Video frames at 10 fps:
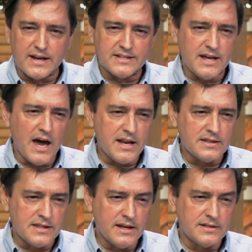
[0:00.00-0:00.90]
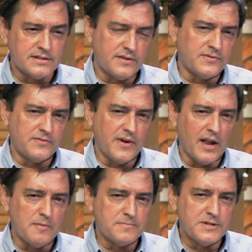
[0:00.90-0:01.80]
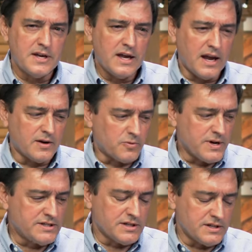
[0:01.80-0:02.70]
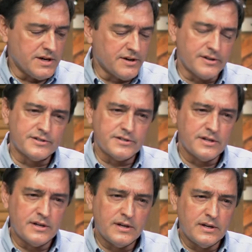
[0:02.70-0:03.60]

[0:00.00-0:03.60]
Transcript: exciting things that have developed in recent years